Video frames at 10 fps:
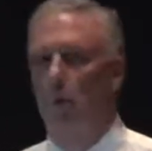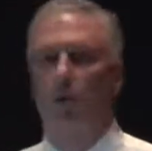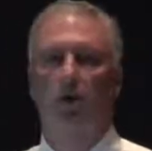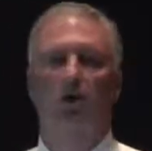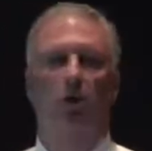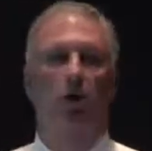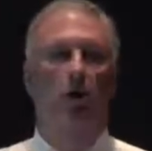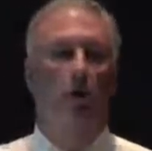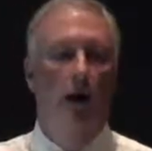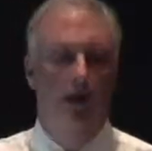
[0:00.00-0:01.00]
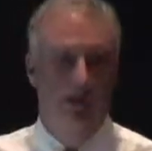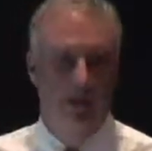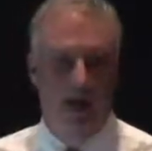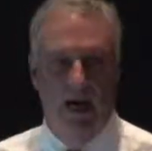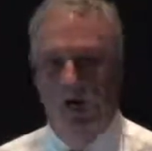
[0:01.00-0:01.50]
Or the turnaround
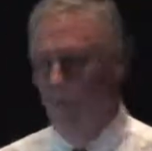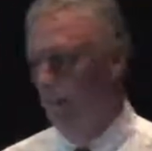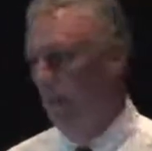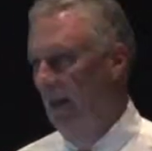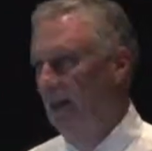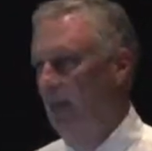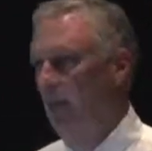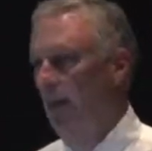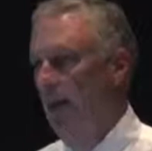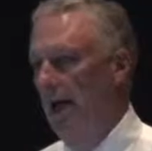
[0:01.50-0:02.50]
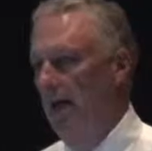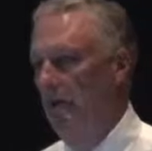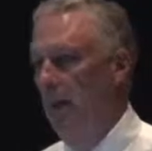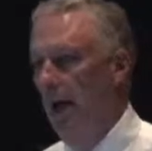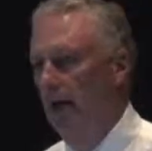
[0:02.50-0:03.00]
time isn't what I
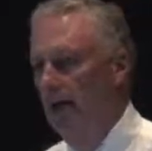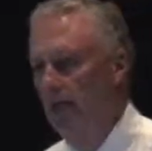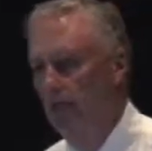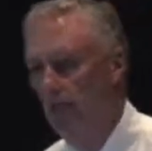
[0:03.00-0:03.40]
expect.